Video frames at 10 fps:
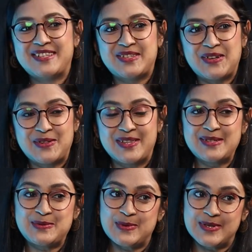So
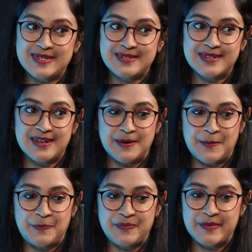this was,
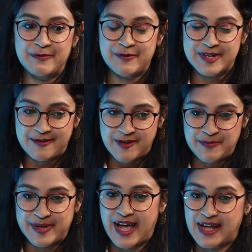we were
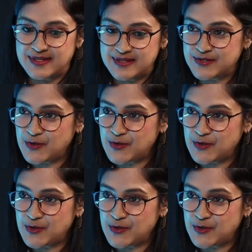developing handset